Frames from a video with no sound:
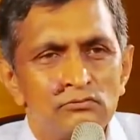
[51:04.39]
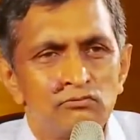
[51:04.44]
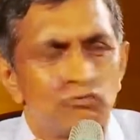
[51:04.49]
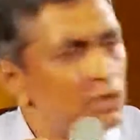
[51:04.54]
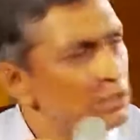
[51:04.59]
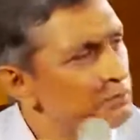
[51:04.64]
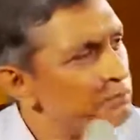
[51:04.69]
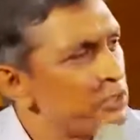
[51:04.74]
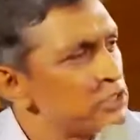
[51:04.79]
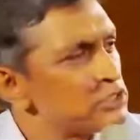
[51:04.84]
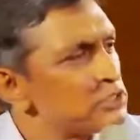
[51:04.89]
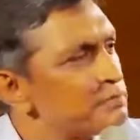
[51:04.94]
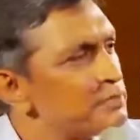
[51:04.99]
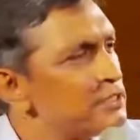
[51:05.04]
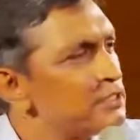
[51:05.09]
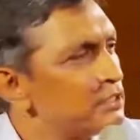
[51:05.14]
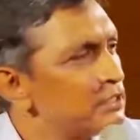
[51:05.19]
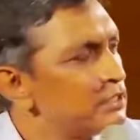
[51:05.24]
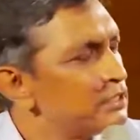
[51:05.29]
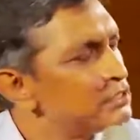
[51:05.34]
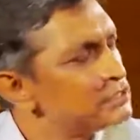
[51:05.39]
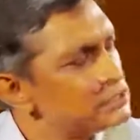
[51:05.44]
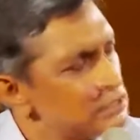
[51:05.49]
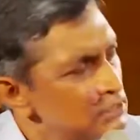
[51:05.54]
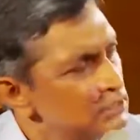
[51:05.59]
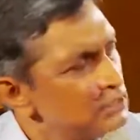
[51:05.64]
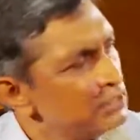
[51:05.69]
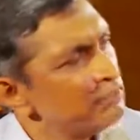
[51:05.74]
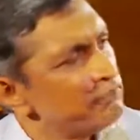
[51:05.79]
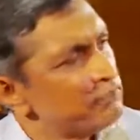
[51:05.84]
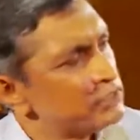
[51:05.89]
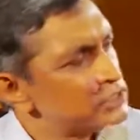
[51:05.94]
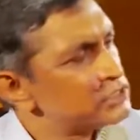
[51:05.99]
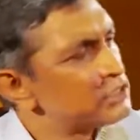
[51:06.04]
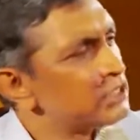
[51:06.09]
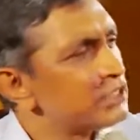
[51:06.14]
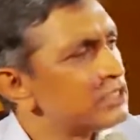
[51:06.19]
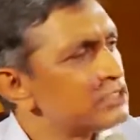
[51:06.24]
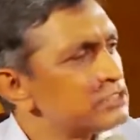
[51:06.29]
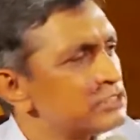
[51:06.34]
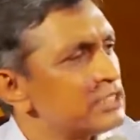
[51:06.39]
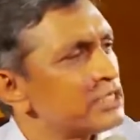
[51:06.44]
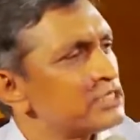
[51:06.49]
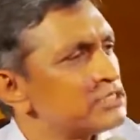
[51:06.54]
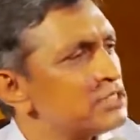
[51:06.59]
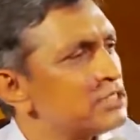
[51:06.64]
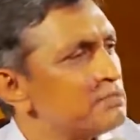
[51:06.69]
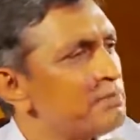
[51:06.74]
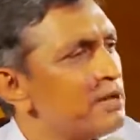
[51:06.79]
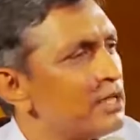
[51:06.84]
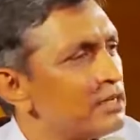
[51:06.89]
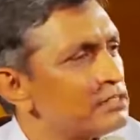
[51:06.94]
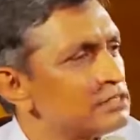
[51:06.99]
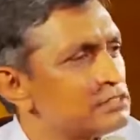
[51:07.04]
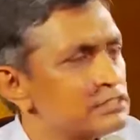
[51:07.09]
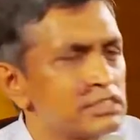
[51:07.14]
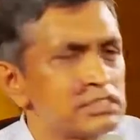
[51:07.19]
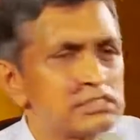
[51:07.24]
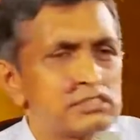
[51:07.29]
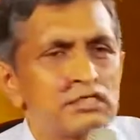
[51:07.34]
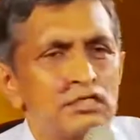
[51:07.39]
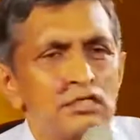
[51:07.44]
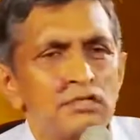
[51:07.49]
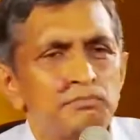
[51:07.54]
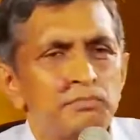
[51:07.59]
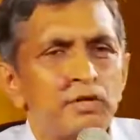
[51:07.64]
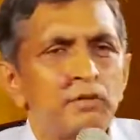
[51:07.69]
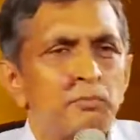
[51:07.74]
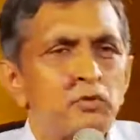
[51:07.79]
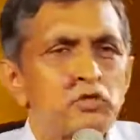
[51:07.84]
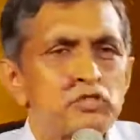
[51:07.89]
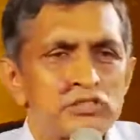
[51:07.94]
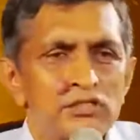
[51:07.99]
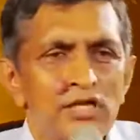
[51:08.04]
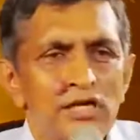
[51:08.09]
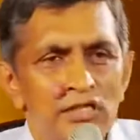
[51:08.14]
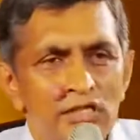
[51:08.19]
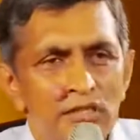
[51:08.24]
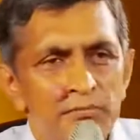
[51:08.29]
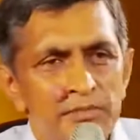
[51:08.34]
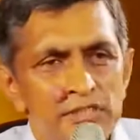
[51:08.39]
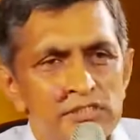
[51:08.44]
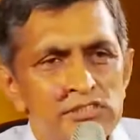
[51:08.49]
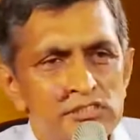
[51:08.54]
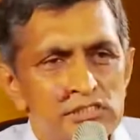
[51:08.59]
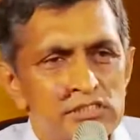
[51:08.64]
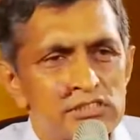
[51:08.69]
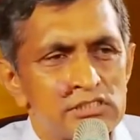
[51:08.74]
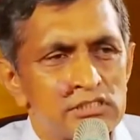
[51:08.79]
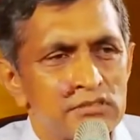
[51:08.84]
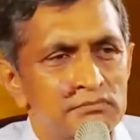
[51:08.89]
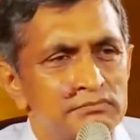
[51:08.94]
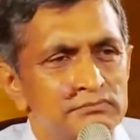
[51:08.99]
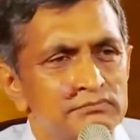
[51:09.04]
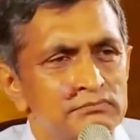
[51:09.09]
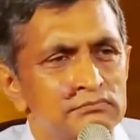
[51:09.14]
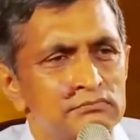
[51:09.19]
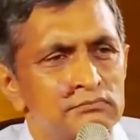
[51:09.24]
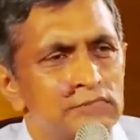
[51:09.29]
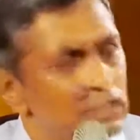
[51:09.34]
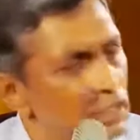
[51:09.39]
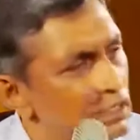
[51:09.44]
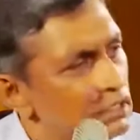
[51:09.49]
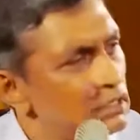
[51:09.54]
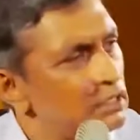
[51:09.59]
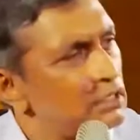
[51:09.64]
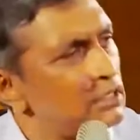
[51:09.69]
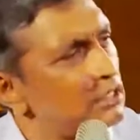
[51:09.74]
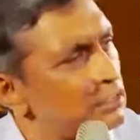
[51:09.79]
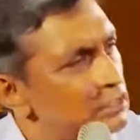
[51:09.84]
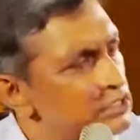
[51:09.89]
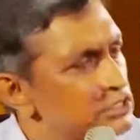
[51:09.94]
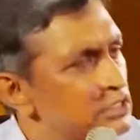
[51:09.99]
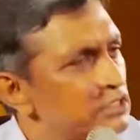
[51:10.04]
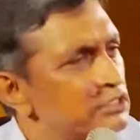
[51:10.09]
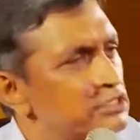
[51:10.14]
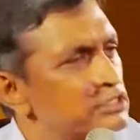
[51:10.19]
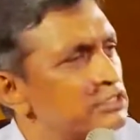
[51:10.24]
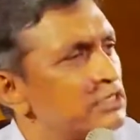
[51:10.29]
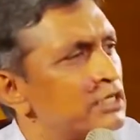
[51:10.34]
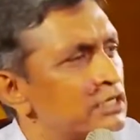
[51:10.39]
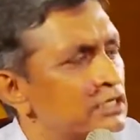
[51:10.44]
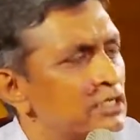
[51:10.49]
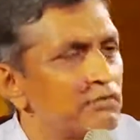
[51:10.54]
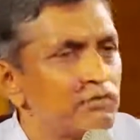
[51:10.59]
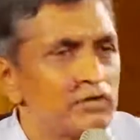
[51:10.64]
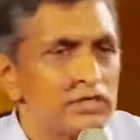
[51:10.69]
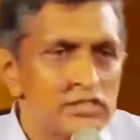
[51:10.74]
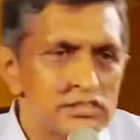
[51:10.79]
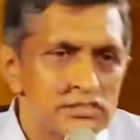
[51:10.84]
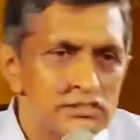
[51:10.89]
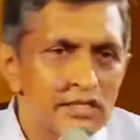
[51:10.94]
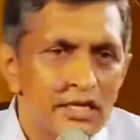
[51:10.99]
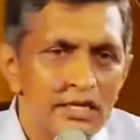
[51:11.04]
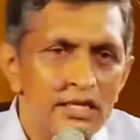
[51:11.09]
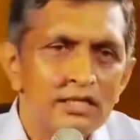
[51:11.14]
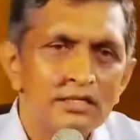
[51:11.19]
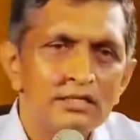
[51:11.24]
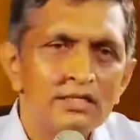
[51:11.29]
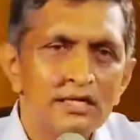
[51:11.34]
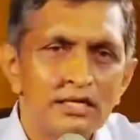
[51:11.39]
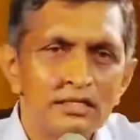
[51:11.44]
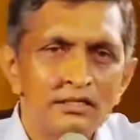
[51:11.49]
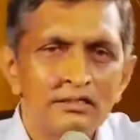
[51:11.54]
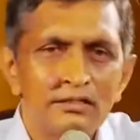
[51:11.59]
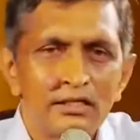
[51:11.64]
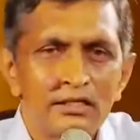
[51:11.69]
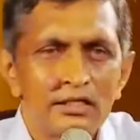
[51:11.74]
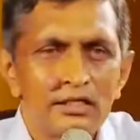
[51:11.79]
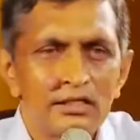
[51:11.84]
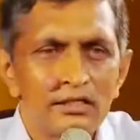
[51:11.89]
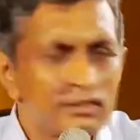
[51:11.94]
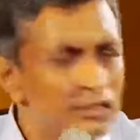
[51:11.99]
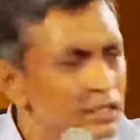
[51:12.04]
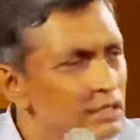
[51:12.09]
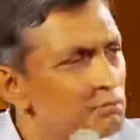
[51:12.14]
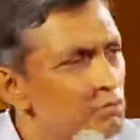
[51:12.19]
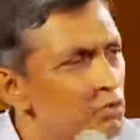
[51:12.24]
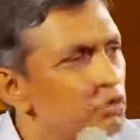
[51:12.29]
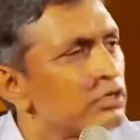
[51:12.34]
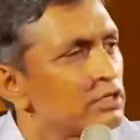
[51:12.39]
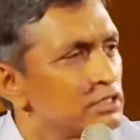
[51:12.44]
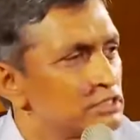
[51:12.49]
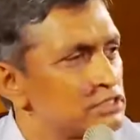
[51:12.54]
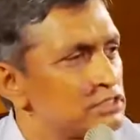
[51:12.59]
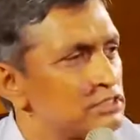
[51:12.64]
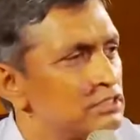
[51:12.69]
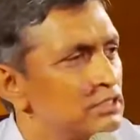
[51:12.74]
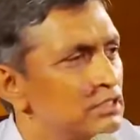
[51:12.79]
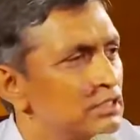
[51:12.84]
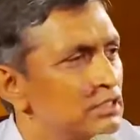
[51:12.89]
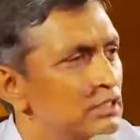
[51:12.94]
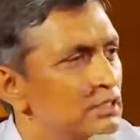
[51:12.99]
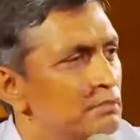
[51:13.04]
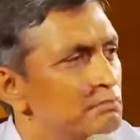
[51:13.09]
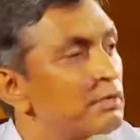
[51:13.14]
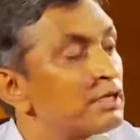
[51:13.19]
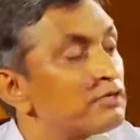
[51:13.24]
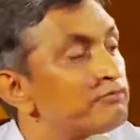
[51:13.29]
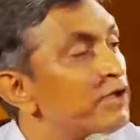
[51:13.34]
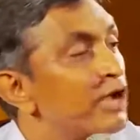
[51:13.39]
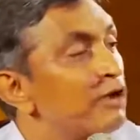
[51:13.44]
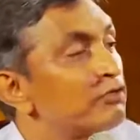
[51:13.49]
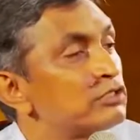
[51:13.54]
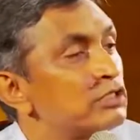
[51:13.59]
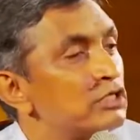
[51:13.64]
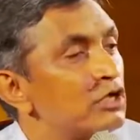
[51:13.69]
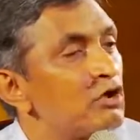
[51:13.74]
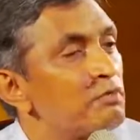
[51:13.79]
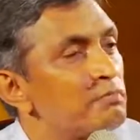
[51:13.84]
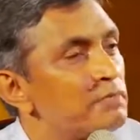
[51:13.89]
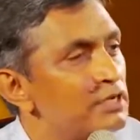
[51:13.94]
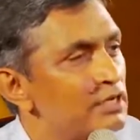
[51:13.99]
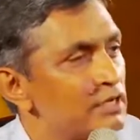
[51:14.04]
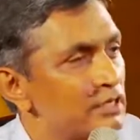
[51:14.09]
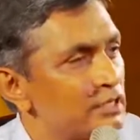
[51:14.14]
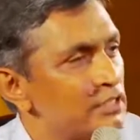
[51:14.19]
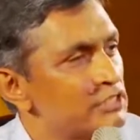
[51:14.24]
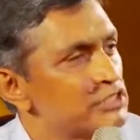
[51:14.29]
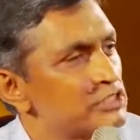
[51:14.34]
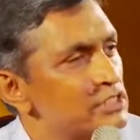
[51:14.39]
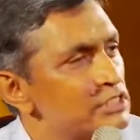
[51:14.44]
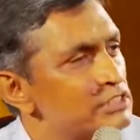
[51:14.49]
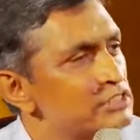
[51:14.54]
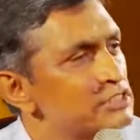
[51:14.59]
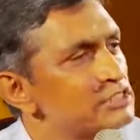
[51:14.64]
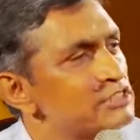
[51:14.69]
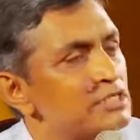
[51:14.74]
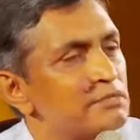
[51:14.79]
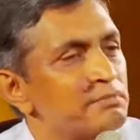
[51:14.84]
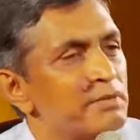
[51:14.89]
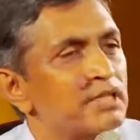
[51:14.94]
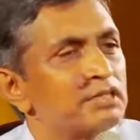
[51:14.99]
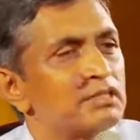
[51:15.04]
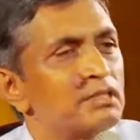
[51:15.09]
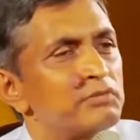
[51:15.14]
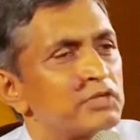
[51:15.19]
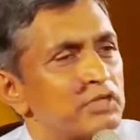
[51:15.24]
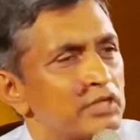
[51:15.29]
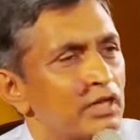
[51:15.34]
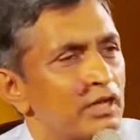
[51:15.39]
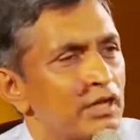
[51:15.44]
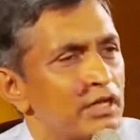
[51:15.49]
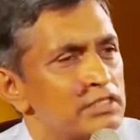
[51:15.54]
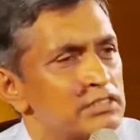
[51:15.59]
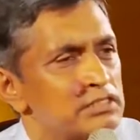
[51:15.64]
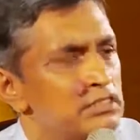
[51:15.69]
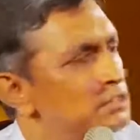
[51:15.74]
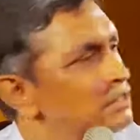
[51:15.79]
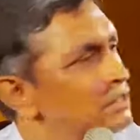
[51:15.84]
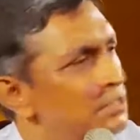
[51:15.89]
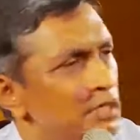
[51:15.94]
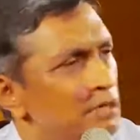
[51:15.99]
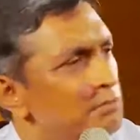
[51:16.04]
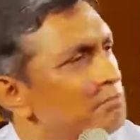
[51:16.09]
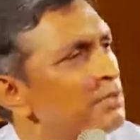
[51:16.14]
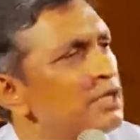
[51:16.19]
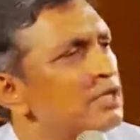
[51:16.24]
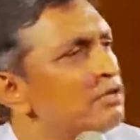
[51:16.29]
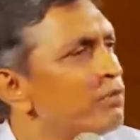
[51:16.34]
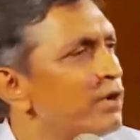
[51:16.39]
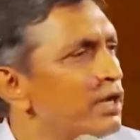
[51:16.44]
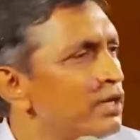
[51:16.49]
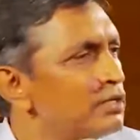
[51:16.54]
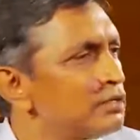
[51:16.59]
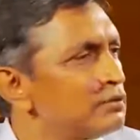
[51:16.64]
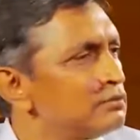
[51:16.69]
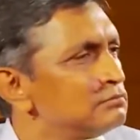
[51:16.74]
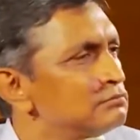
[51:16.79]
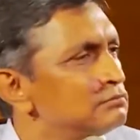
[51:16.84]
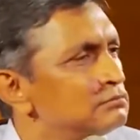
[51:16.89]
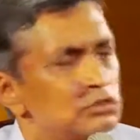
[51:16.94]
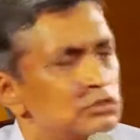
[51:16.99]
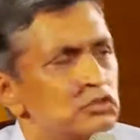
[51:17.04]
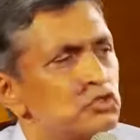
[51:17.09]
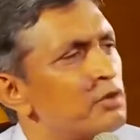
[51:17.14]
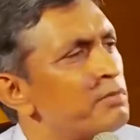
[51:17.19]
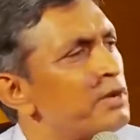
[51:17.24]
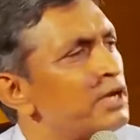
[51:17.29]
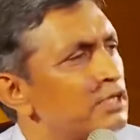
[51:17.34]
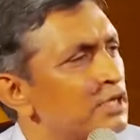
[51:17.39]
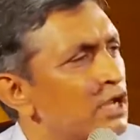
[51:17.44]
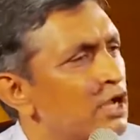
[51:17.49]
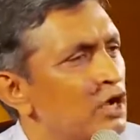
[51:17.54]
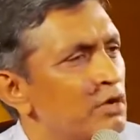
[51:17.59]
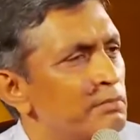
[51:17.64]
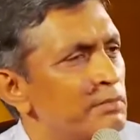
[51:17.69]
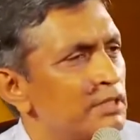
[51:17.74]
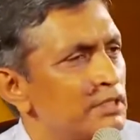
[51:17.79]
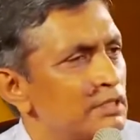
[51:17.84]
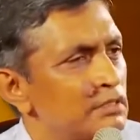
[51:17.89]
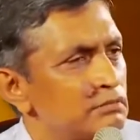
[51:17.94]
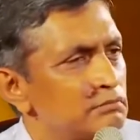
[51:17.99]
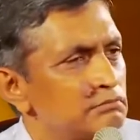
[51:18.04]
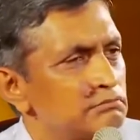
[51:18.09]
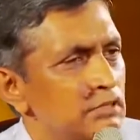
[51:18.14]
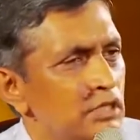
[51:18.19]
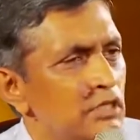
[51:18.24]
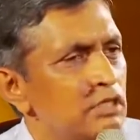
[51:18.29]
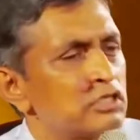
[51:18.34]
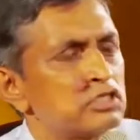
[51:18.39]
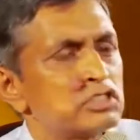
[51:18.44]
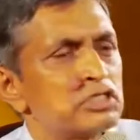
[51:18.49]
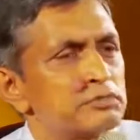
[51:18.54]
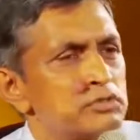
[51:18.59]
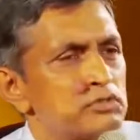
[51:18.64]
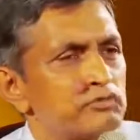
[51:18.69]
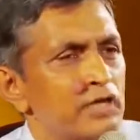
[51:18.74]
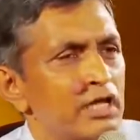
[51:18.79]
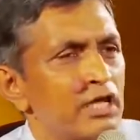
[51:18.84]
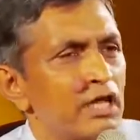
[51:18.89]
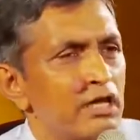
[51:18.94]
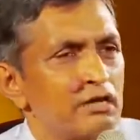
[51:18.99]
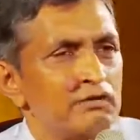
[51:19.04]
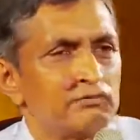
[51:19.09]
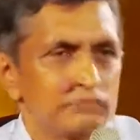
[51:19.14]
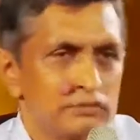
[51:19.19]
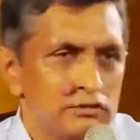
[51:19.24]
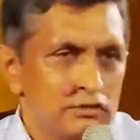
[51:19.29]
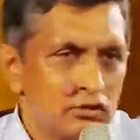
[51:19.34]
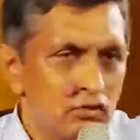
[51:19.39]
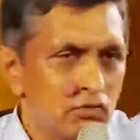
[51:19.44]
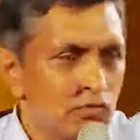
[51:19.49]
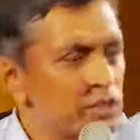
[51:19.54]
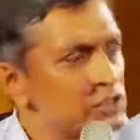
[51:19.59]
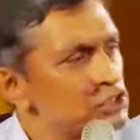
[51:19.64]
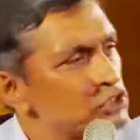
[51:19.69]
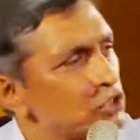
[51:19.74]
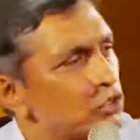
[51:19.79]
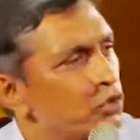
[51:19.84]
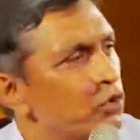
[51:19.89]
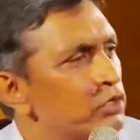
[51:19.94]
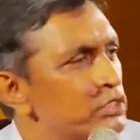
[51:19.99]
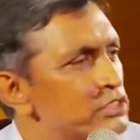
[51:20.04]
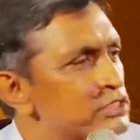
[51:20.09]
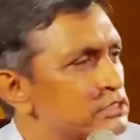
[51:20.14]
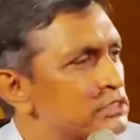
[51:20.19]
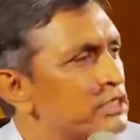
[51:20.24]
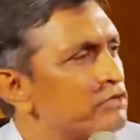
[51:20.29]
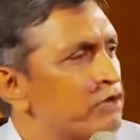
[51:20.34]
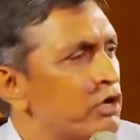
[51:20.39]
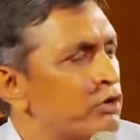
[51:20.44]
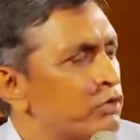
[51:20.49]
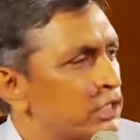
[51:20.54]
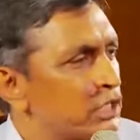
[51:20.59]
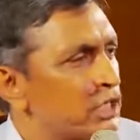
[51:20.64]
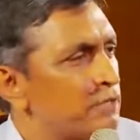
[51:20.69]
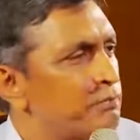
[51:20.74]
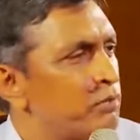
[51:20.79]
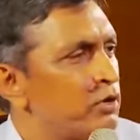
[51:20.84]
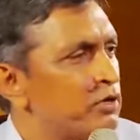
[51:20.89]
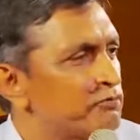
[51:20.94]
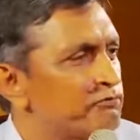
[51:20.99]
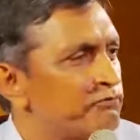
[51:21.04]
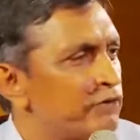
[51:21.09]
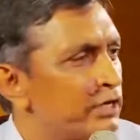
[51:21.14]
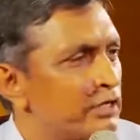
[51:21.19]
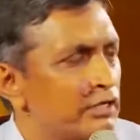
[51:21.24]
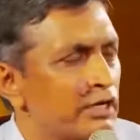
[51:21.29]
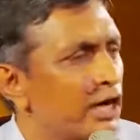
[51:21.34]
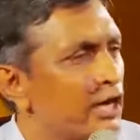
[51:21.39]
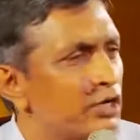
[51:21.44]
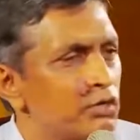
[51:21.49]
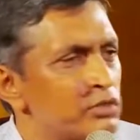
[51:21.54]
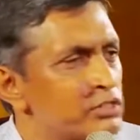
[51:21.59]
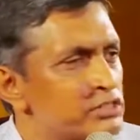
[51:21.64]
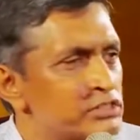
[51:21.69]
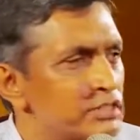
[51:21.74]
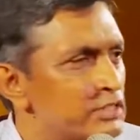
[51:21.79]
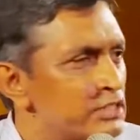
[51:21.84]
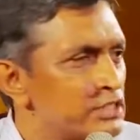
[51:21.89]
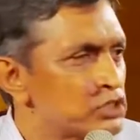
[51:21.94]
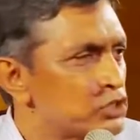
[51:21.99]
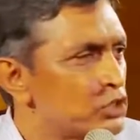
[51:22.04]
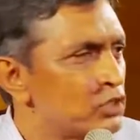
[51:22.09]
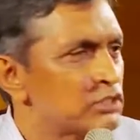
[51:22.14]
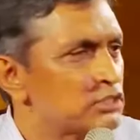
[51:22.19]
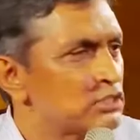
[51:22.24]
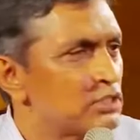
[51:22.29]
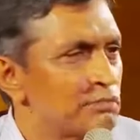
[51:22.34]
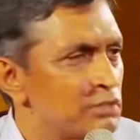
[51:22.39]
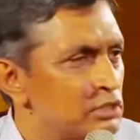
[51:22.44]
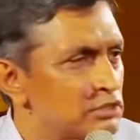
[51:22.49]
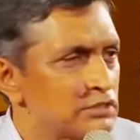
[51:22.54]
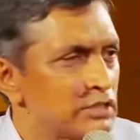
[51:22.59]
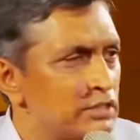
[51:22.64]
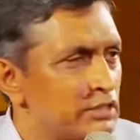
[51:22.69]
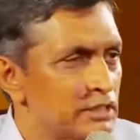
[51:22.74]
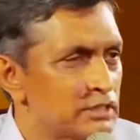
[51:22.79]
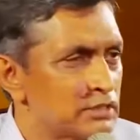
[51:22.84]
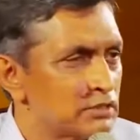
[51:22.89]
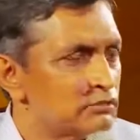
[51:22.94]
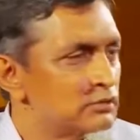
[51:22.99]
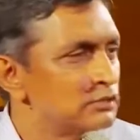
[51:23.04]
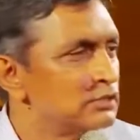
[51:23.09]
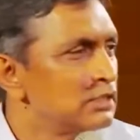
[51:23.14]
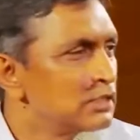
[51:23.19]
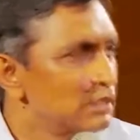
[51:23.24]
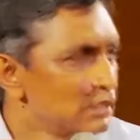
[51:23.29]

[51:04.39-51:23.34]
One possibility is with certain checks and balances, proportionality-based system. Another, at least at the state level, is directly electing the leader. There are models, but we have to now build a consensus and make them realize. Meanwhile, no matter how many hardships we have, once the goal is clear, we have to keep on fighting. I don't see a short-term alternative.